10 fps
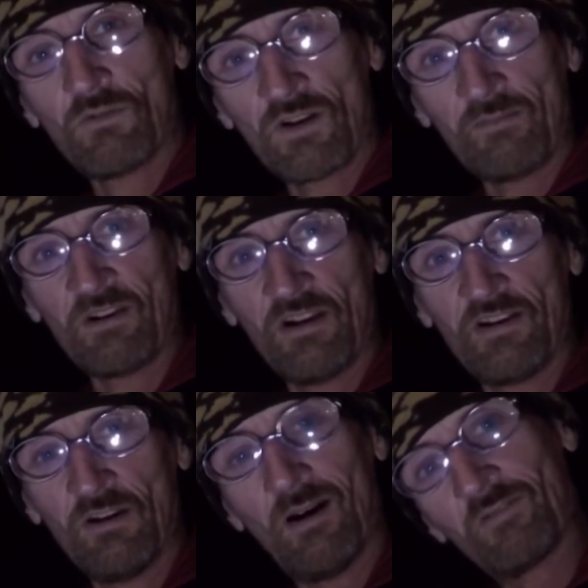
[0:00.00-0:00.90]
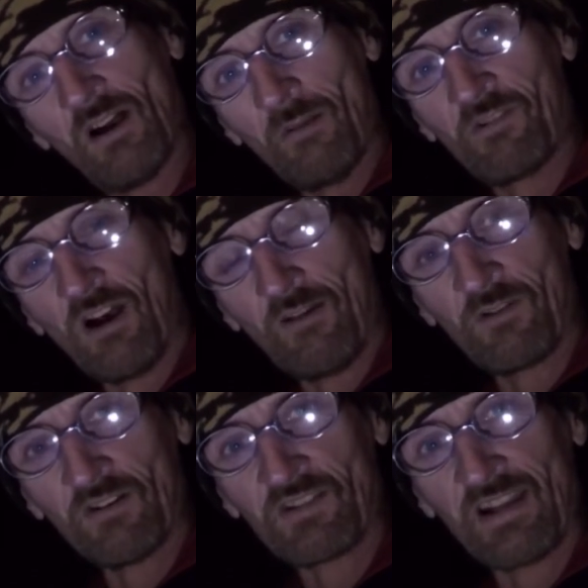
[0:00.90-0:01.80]
what I'm going to do, I've
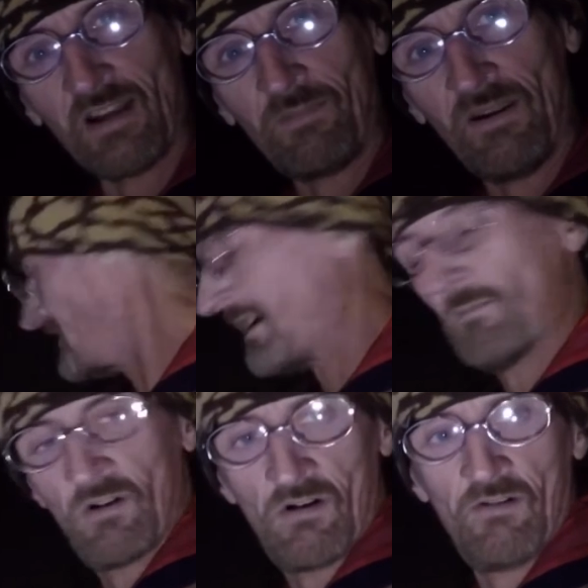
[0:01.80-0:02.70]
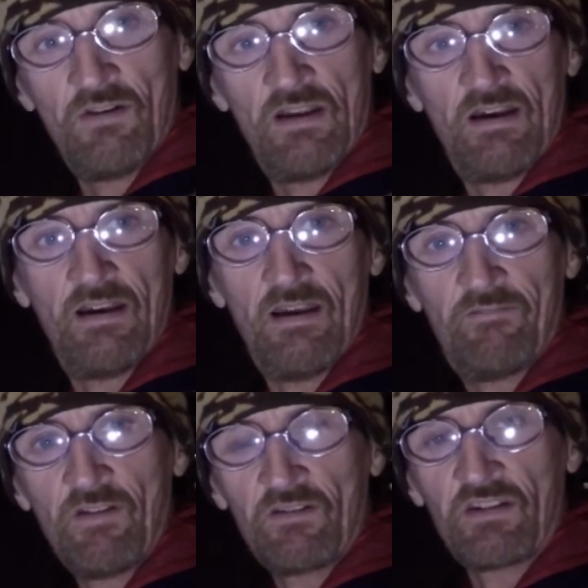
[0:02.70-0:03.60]
got set up here. I'm on
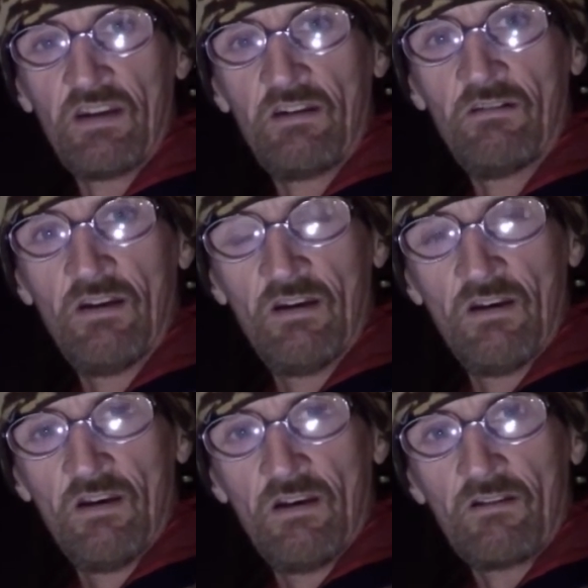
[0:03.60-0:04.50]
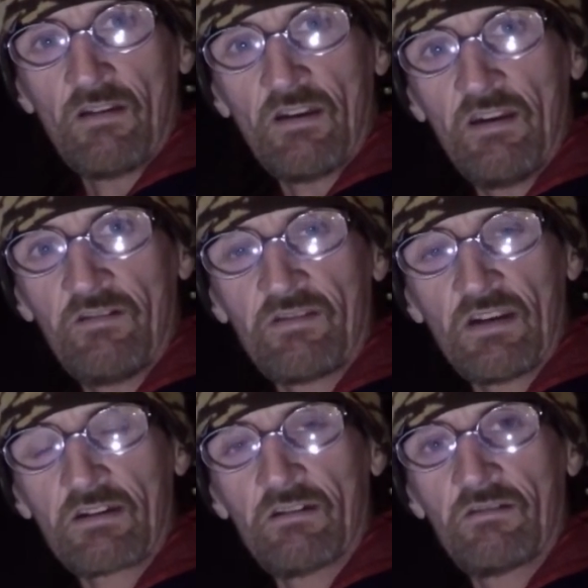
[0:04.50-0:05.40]
f13, 13
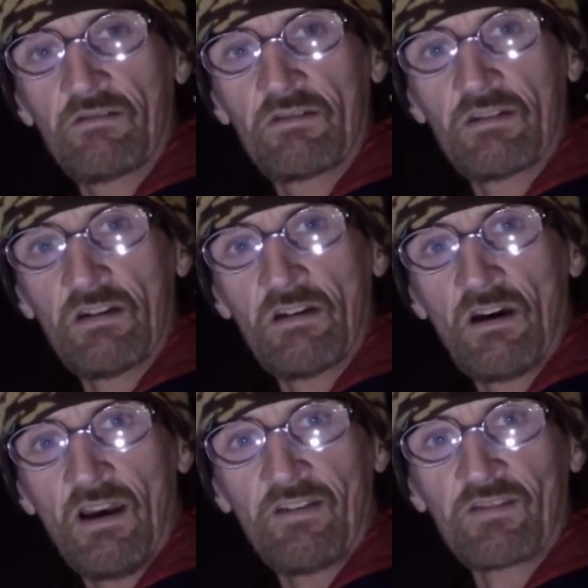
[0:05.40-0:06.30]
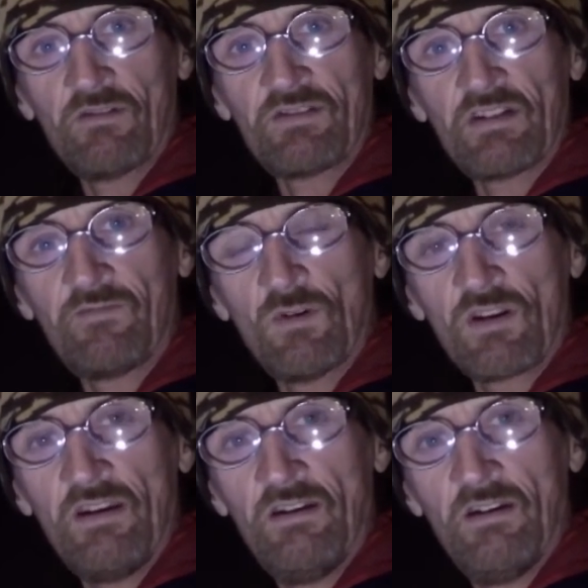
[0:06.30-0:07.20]
seconds, ISO
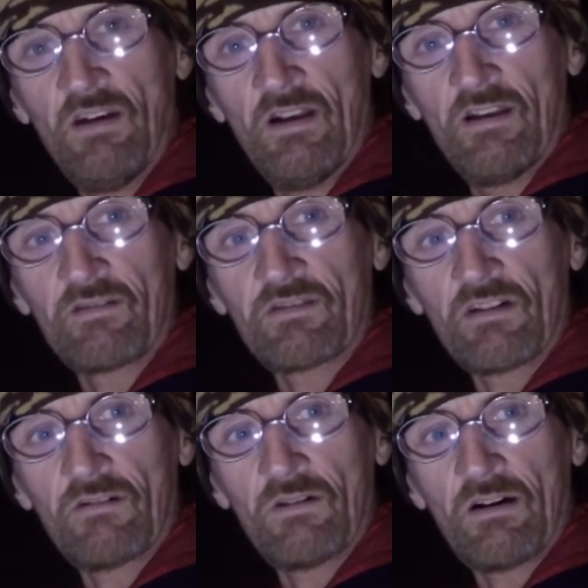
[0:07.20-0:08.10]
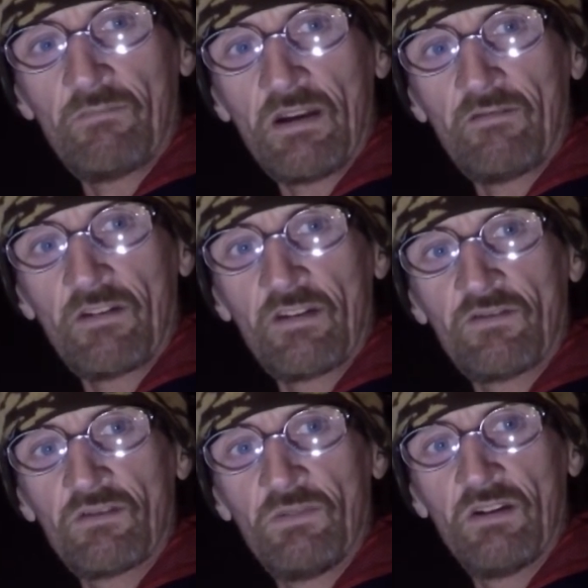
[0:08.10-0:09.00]
640. So everything
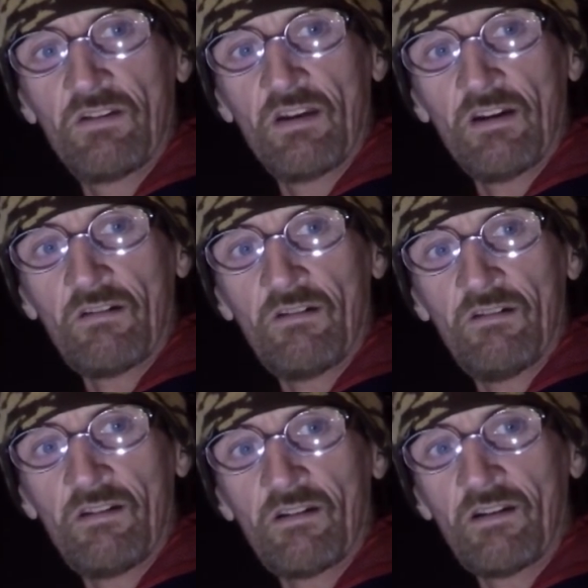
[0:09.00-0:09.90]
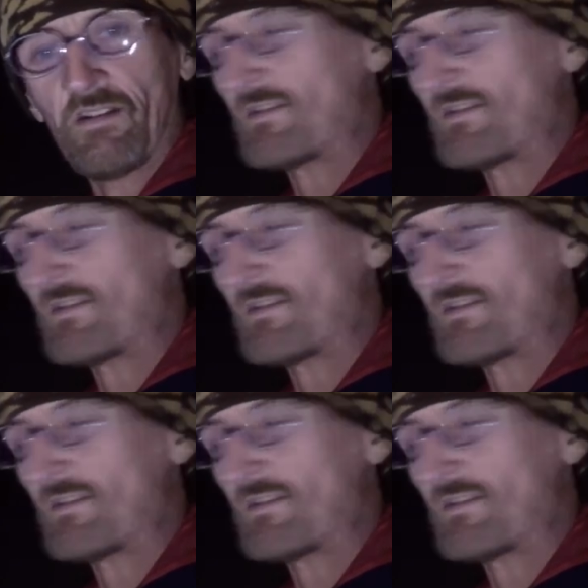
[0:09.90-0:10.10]
should be good to go. It's